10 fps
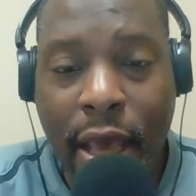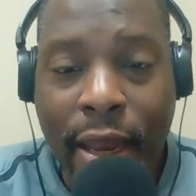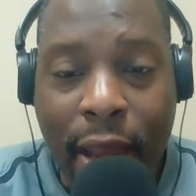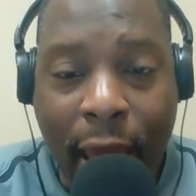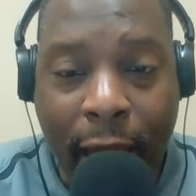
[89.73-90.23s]

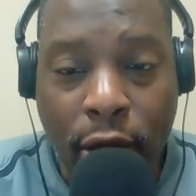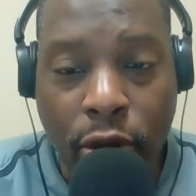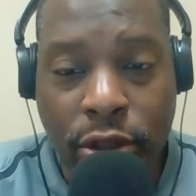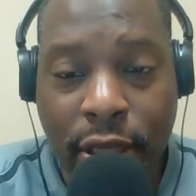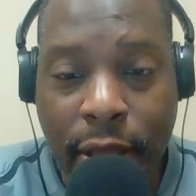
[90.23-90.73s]

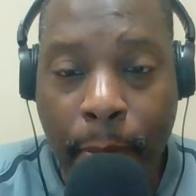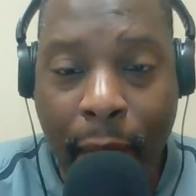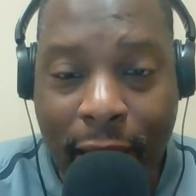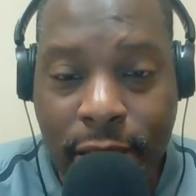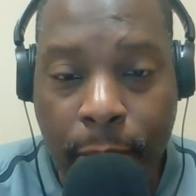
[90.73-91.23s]
Now to the
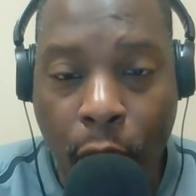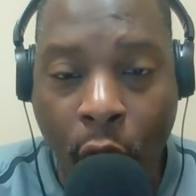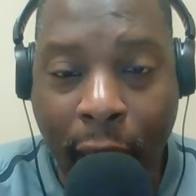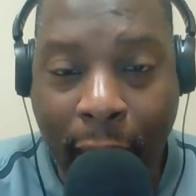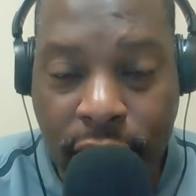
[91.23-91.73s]
basketball
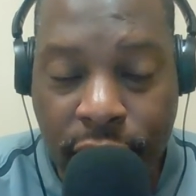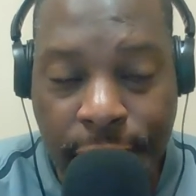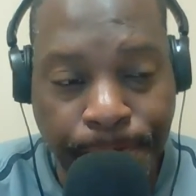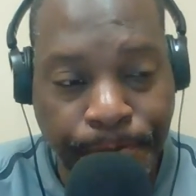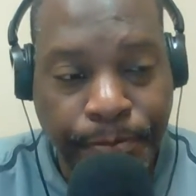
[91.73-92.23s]

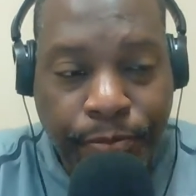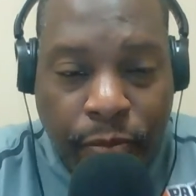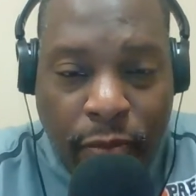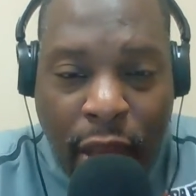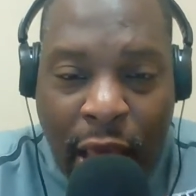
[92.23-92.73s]
action.
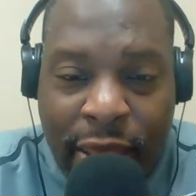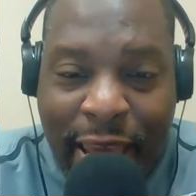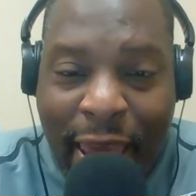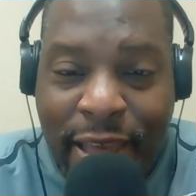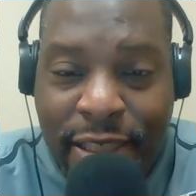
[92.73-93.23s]
The
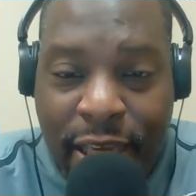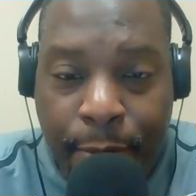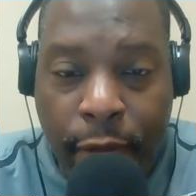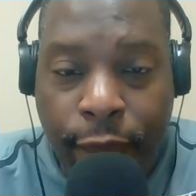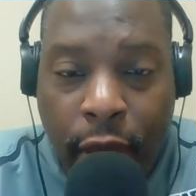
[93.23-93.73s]

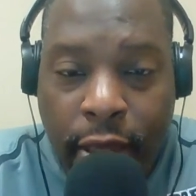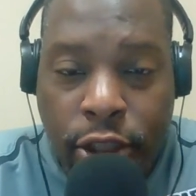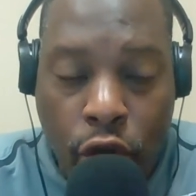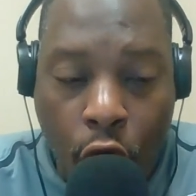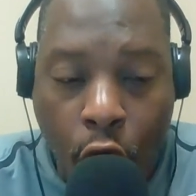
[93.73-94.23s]
8-team event
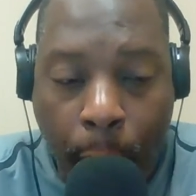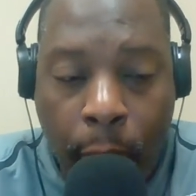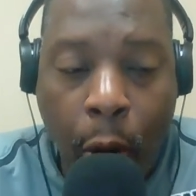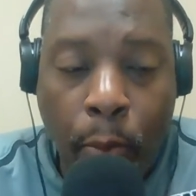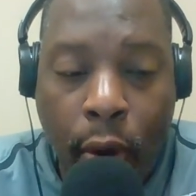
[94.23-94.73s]
saw our
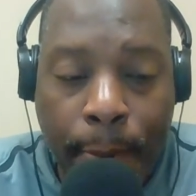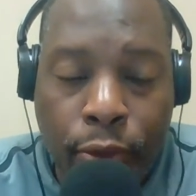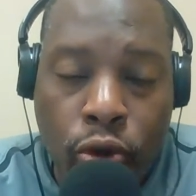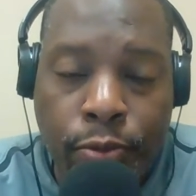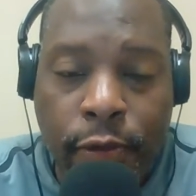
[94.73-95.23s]
Prep
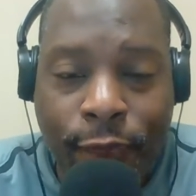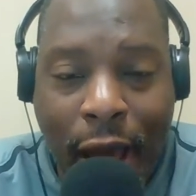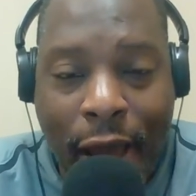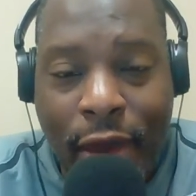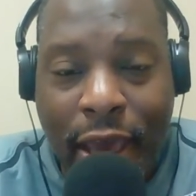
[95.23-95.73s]
Hoops
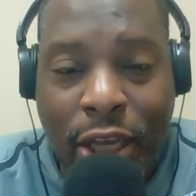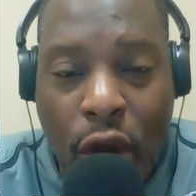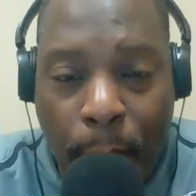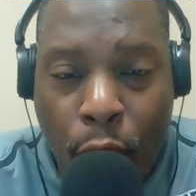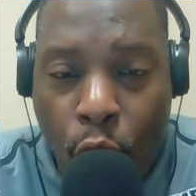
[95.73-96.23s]
5A
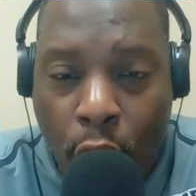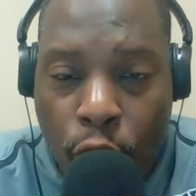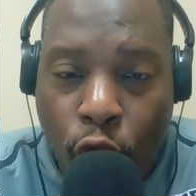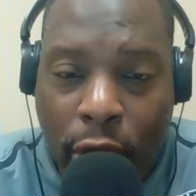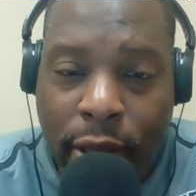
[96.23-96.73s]
number
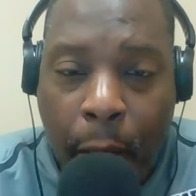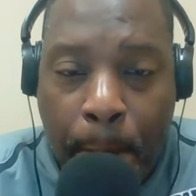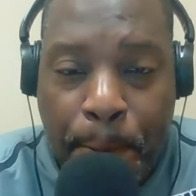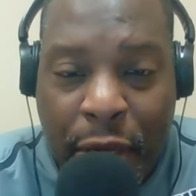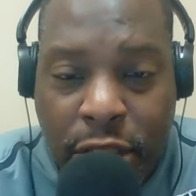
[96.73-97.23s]
1 ranked
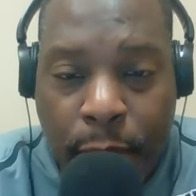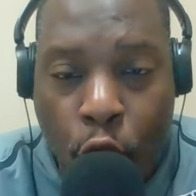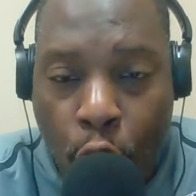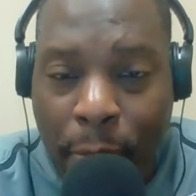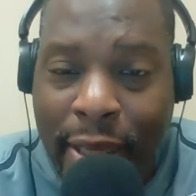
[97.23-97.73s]
Bishop
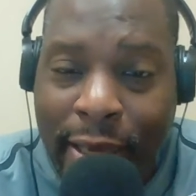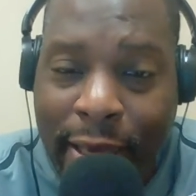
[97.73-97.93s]
Gorman